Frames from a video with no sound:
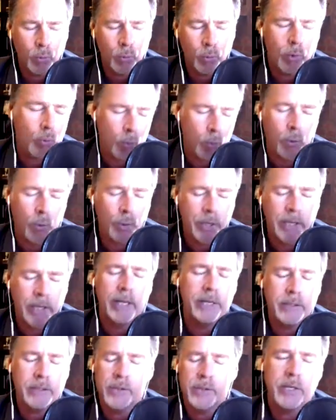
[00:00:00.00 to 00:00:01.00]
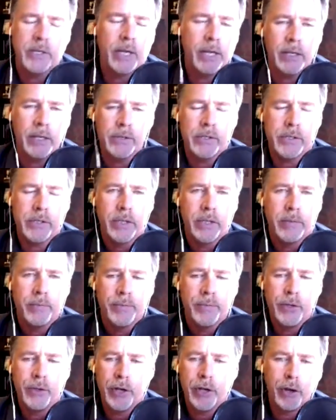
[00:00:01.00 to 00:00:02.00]
what we like to say is
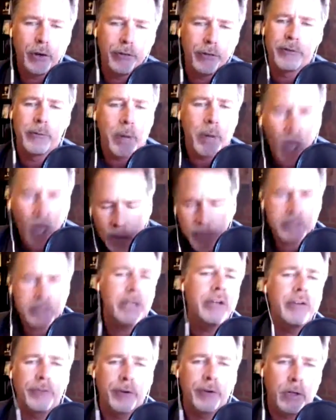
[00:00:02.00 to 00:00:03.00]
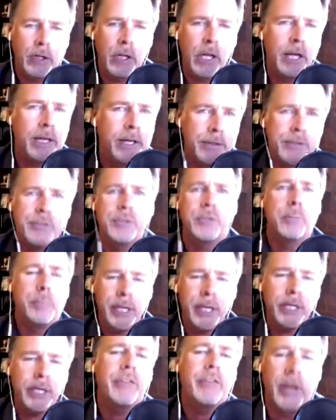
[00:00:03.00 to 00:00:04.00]
you go from hunting for clients to
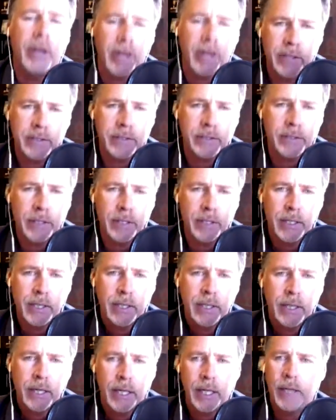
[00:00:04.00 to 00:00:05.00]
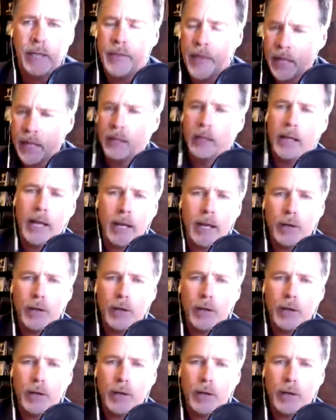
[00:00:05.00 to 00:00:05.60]
being the hunted. And that